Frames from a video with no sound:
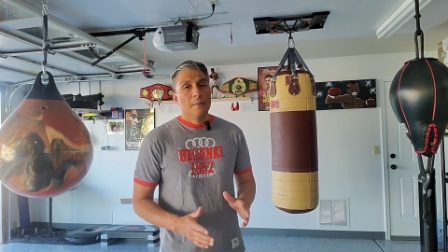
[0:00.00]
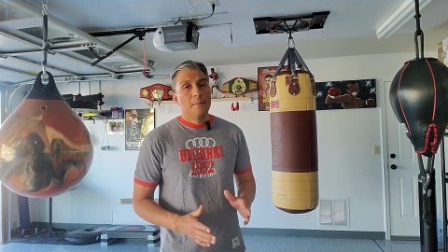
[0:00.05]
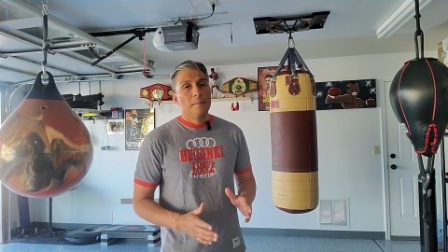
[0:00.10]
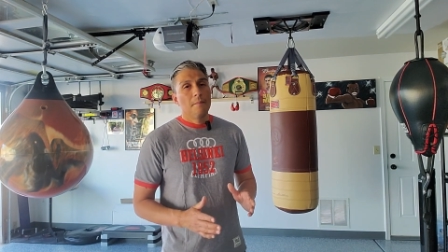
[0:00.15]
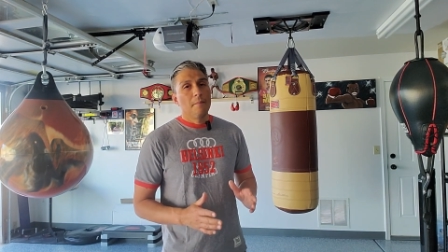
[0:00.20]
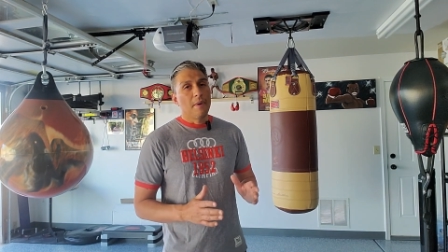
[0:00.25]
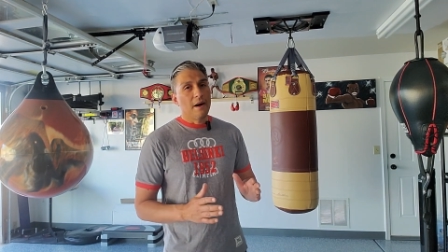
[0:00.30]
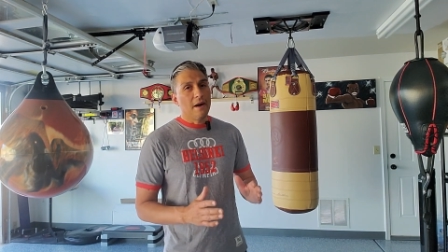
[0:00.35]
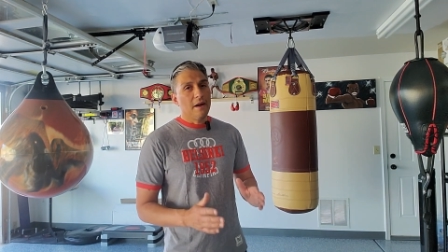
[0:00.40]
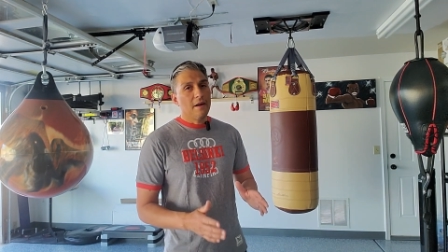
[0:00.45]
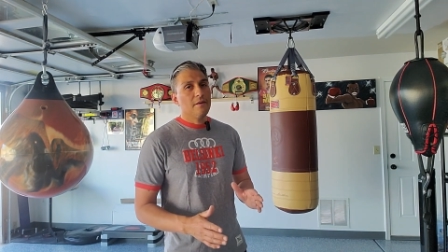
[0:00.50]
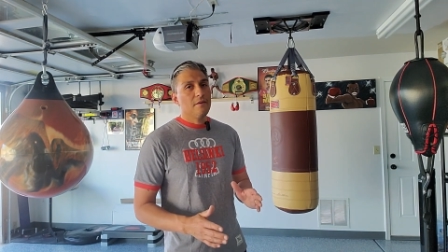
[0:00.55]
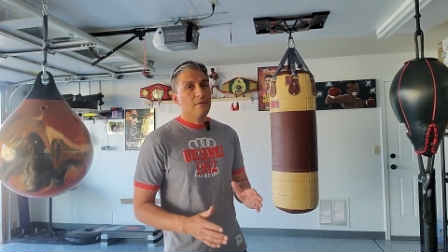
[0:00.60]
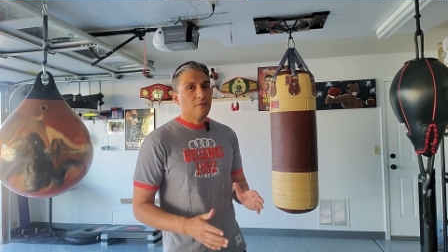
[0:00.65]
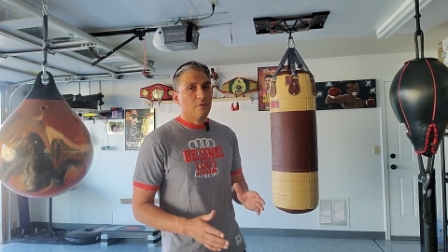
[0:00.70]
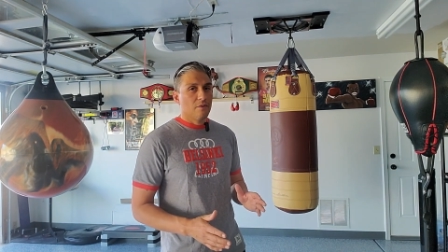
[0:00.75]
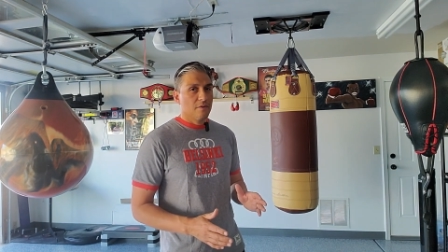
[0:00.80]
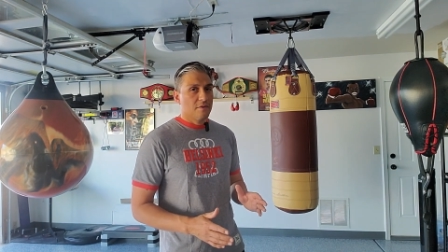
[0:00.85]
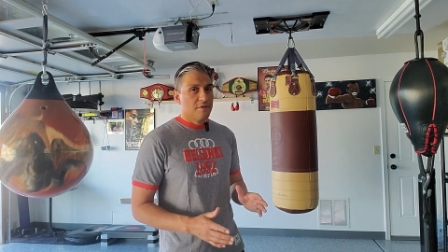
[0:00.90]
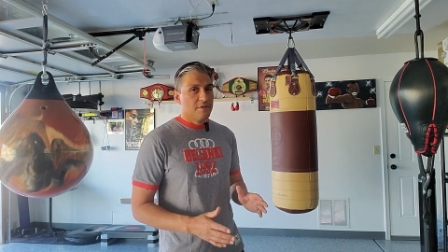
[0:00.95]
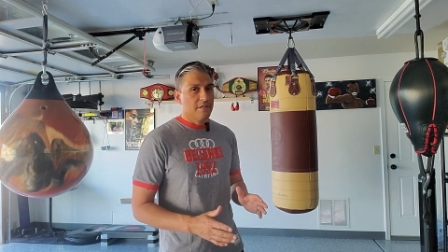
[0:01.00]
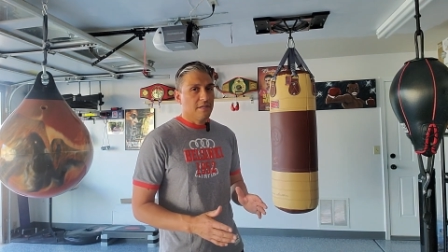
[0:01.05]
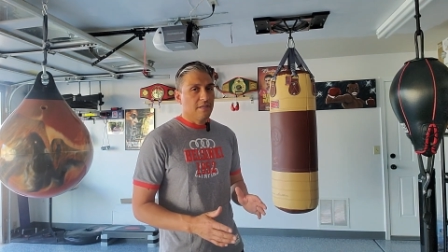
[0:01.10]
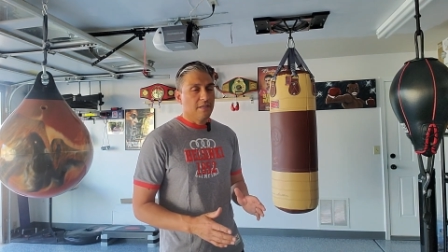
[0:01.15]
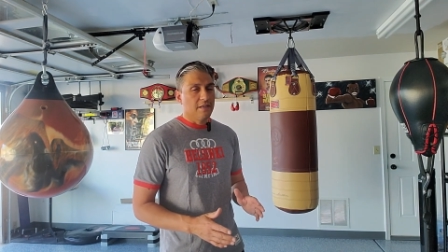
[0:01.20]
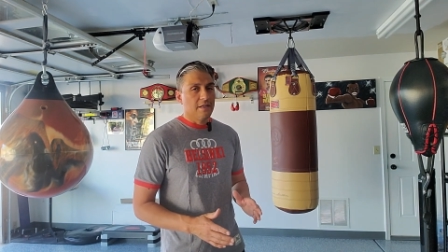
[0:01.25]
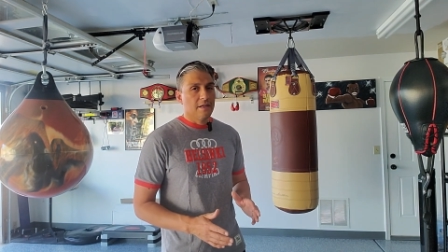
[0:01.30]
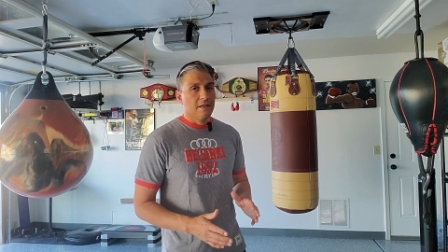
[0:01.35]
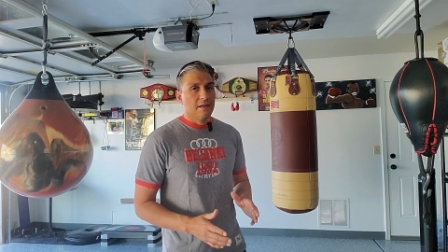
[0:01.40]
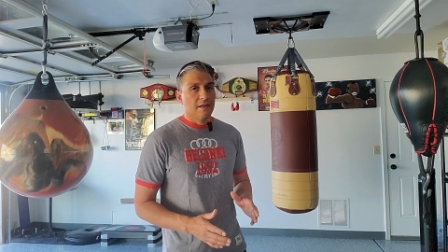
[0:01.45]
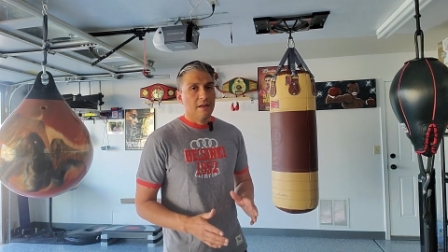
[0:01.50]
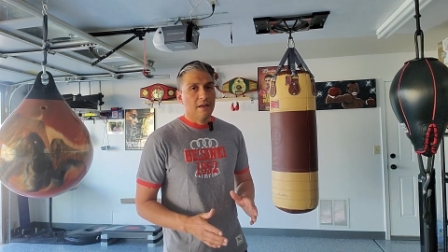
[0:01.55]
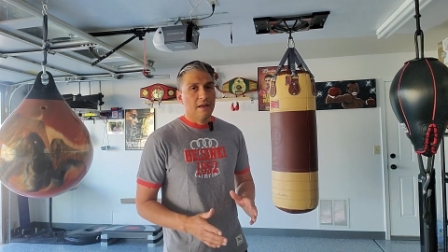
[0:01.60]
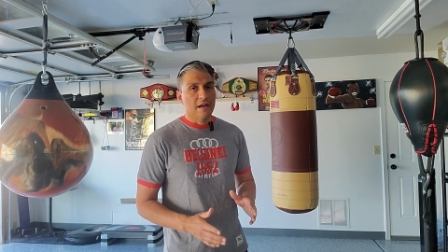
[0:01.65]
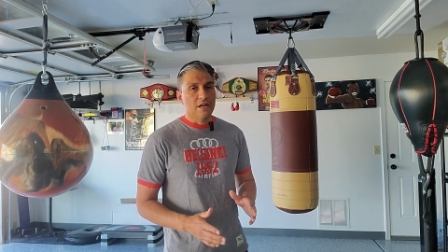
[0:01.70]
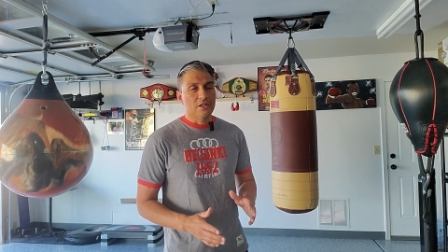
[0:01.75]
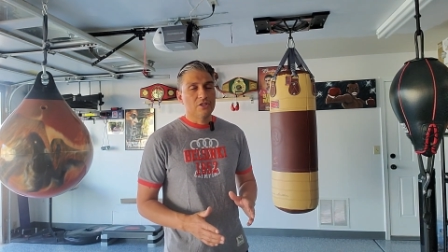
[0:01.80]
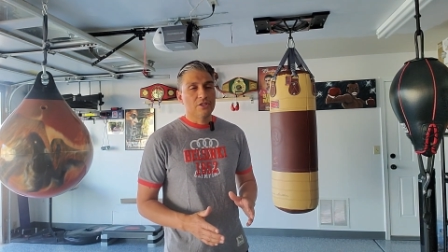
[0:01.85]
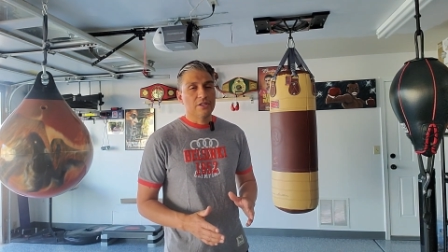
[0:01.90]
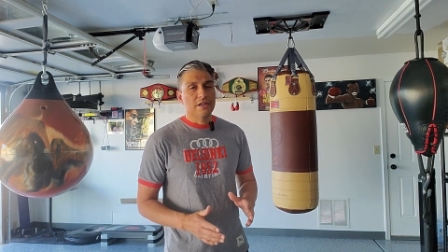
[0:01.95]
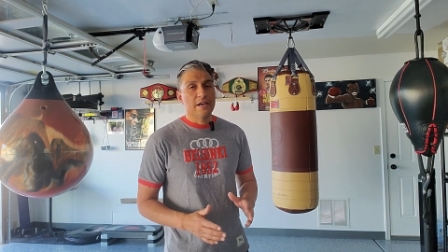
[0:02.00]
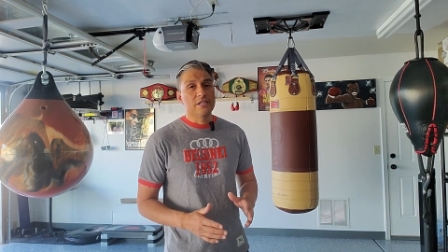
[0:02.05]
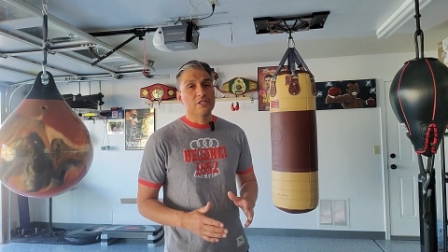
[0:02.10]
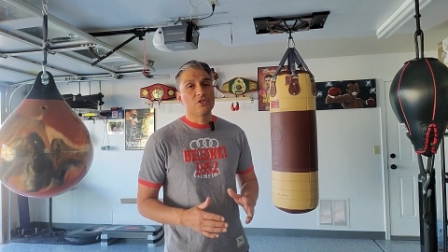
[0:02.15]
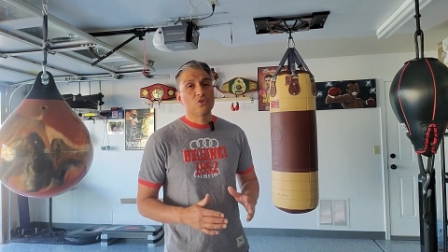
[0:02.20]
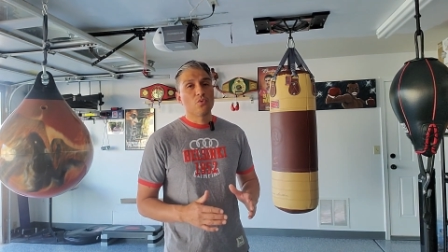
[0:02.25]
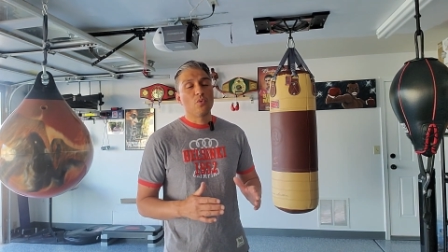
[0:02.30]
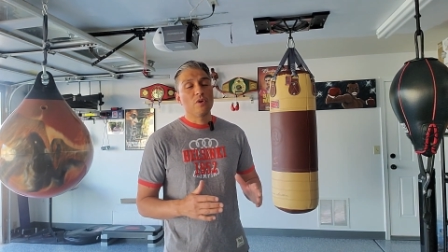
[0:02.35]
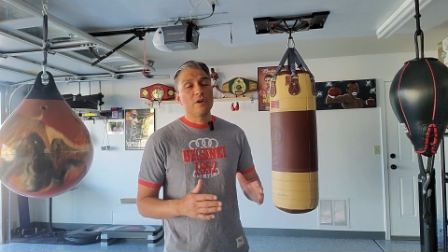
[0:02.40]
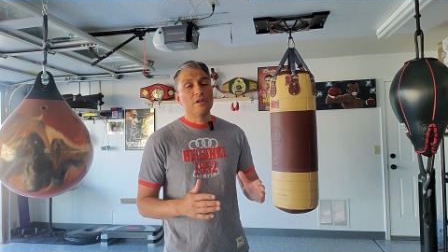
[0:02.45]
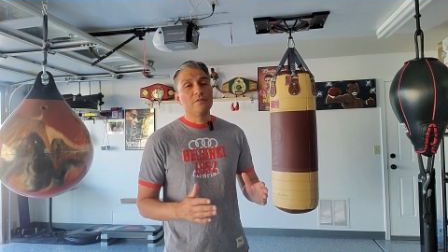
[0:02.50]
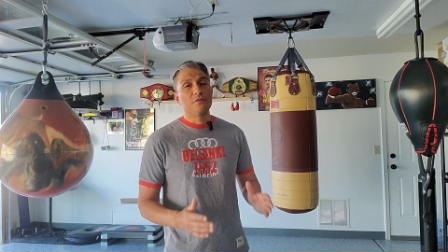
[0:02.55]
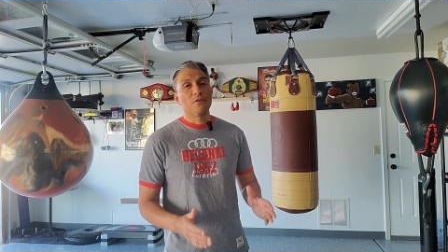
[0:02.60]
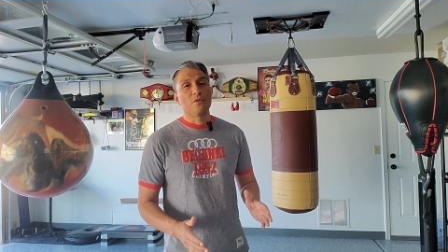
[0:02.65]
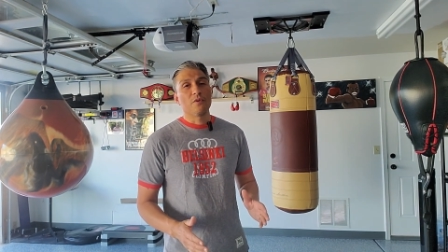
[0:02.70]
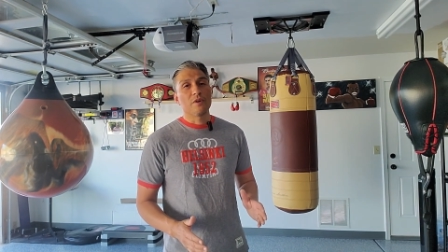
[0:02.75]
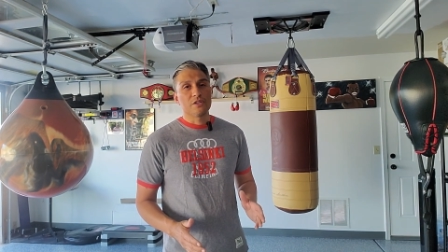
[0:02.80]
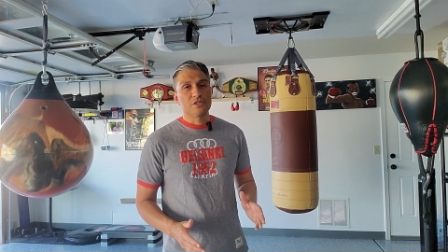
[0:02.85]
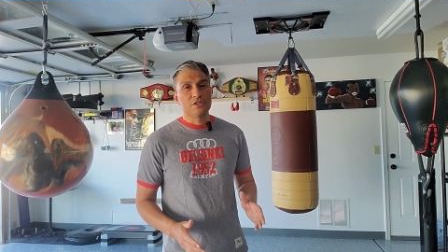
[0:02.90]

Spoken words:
My ceiling actually has 24